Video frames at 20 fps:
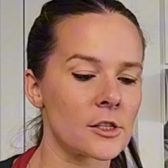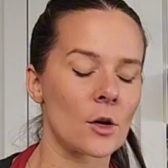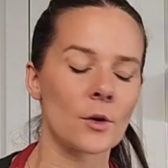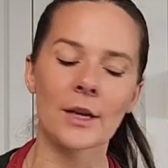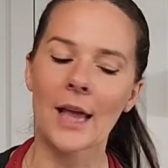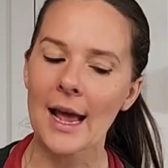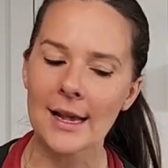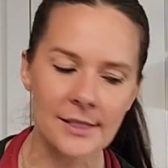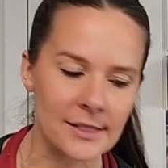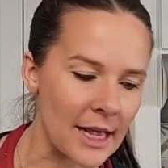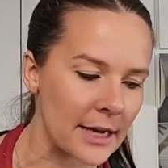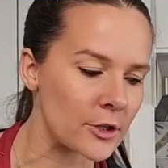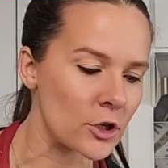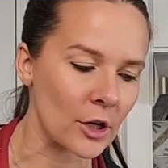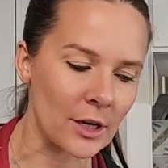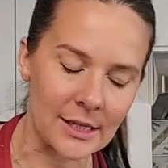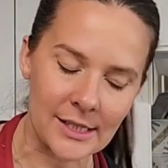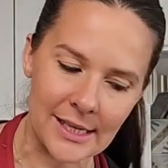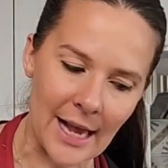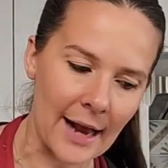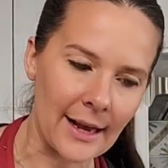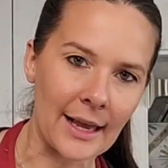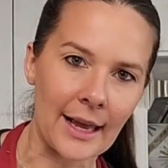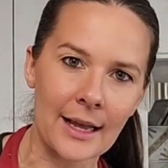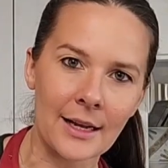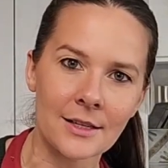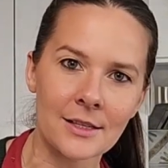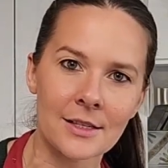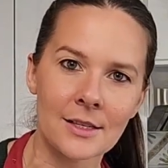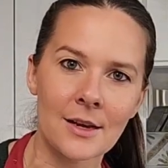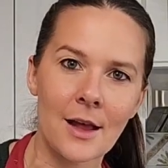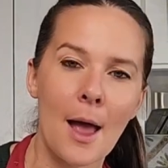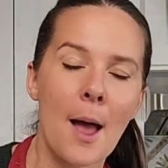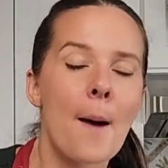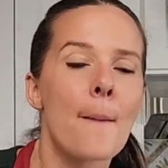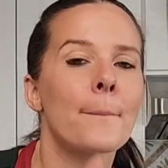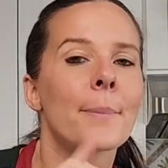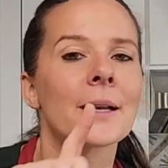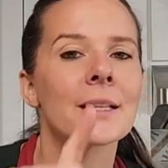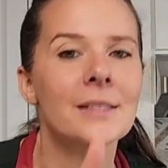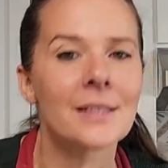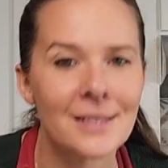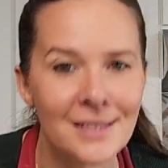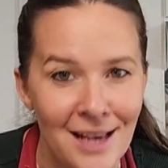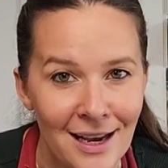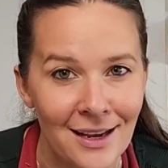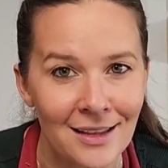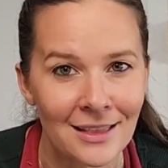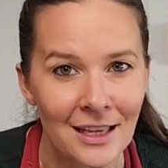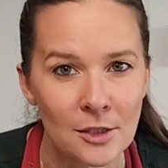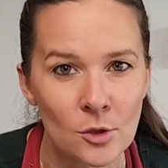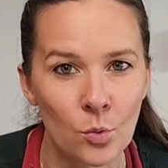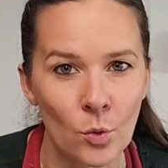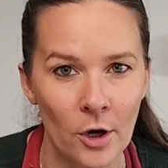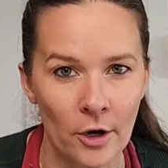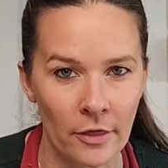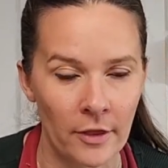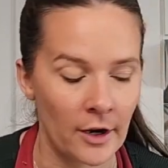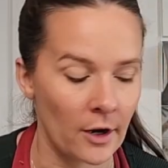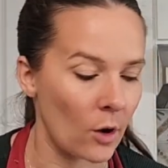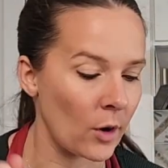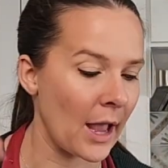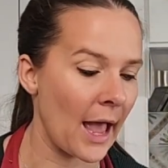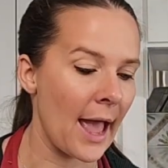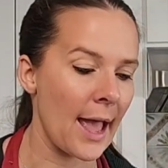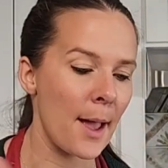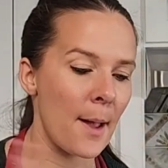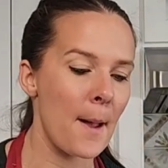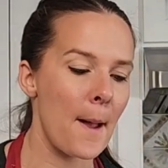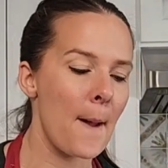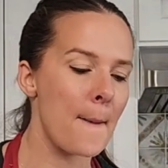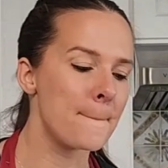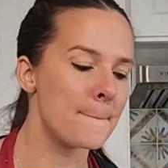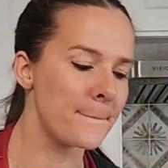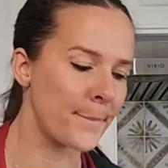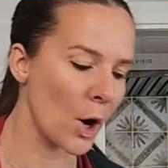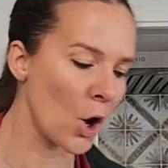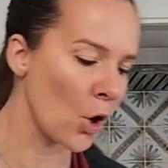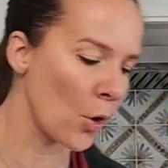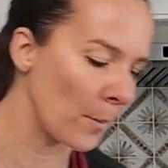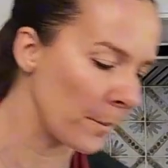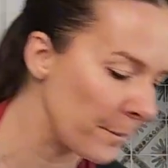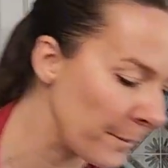yes, that took a second, but it's a second that's worth it, okay? Boom.